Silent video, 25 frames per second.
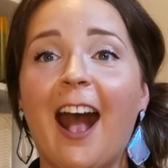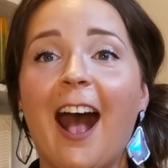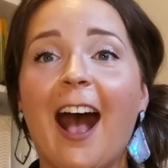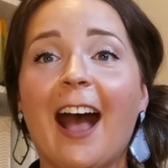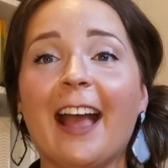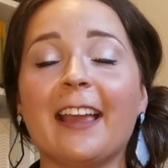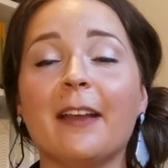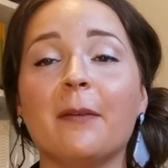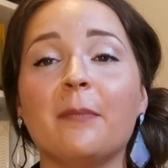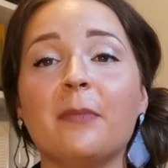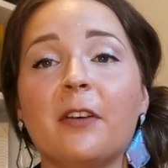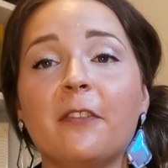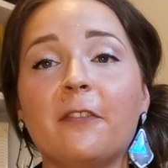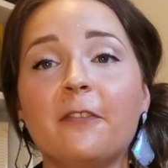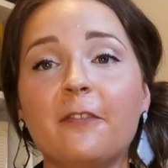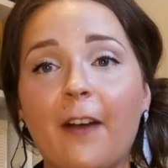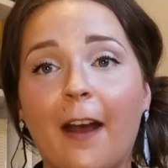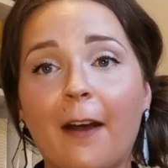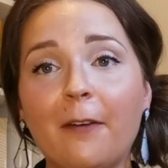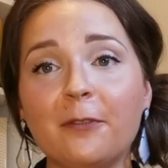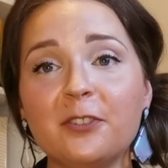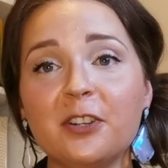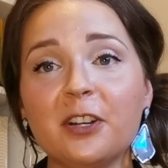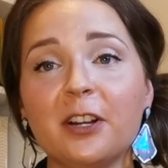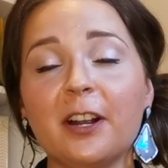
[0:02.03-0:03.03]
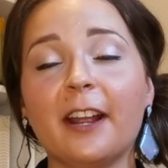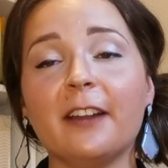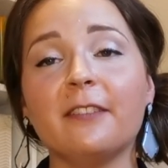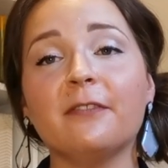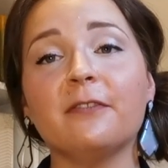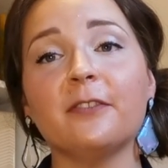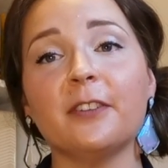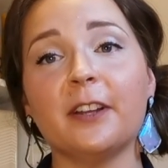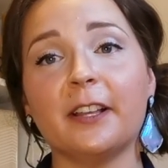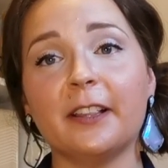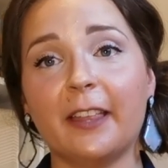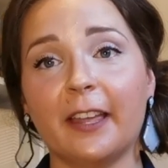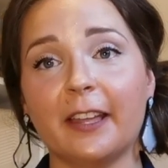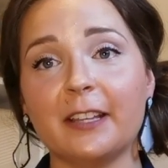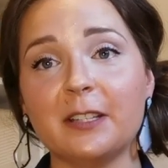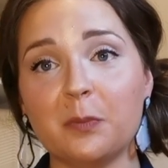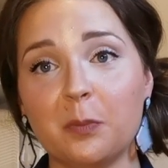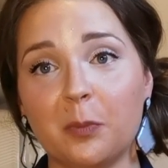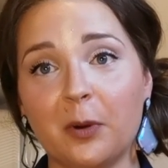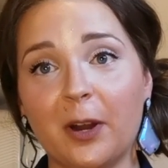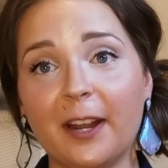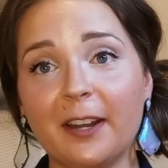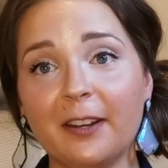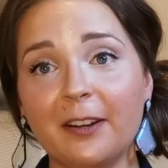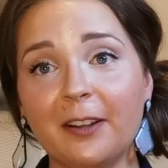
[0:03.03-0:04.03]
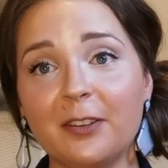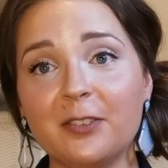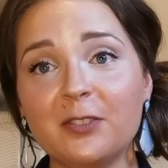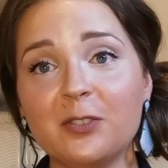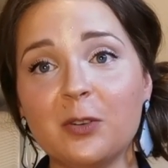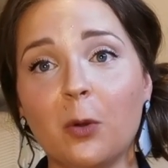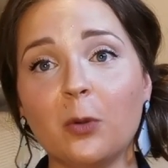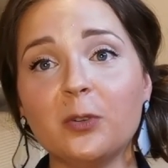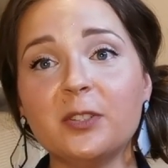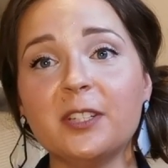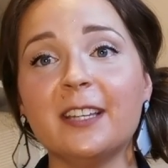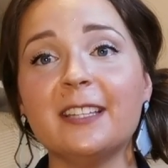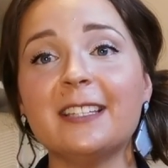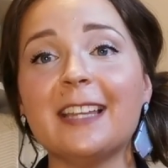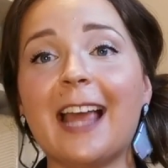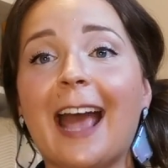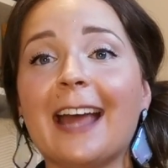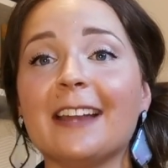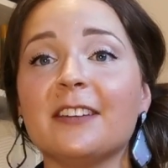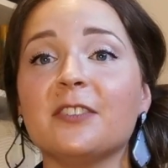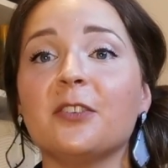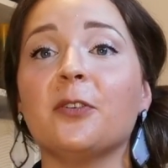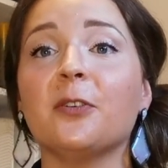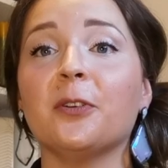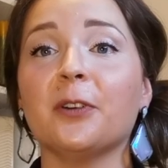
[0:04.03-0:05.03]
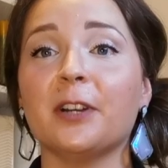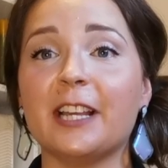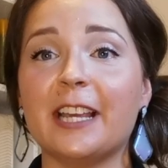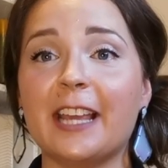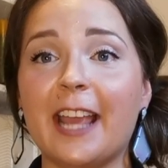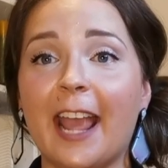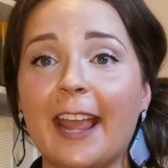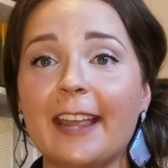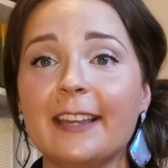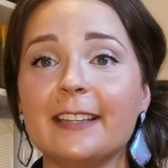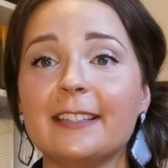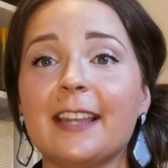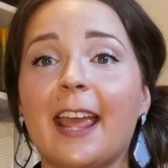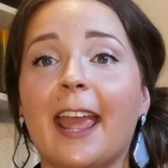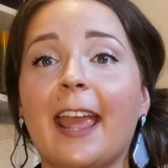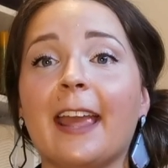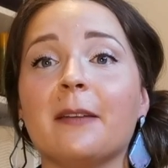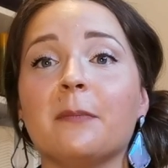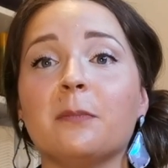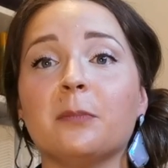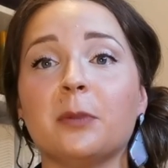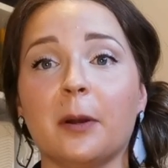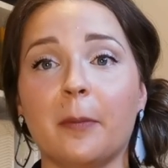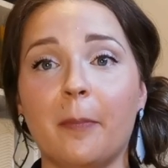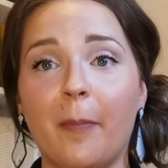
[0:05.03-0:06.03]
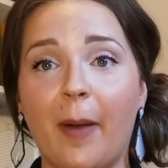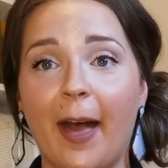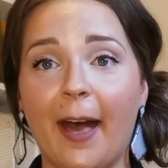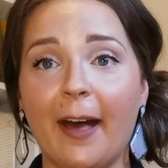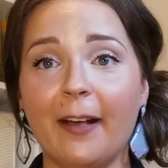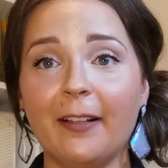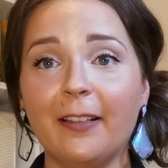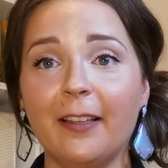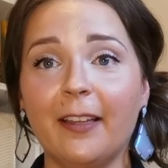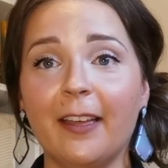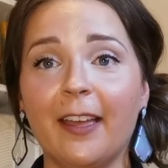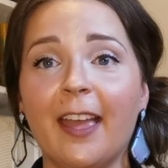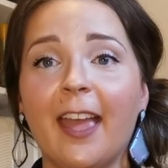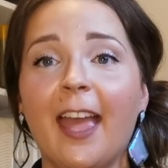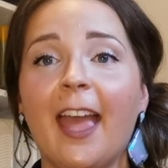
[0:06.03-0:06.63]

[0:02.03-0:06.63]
I am the founder and freelance brand consultant at Create and Propel,